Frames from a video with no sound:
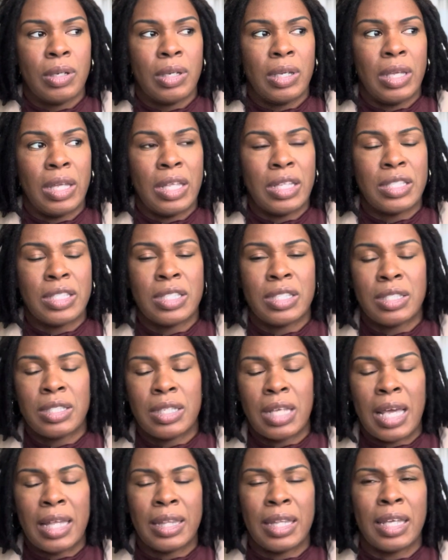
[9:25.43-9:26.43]
it's,
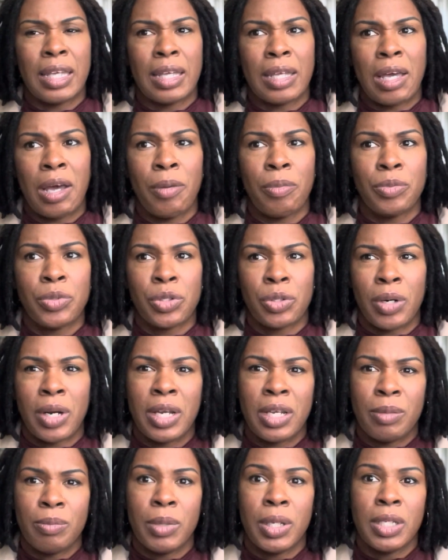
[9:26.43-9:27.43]
I think, helped
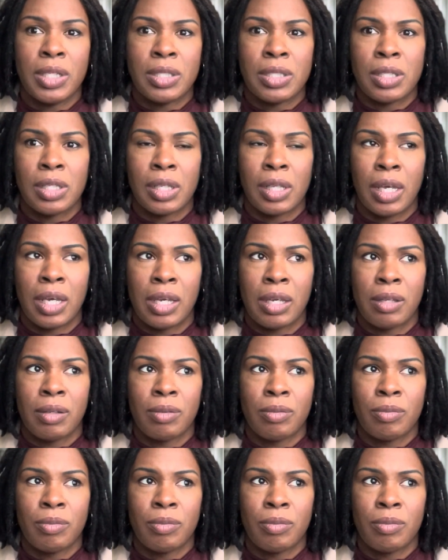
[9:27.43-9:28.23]
train me to like,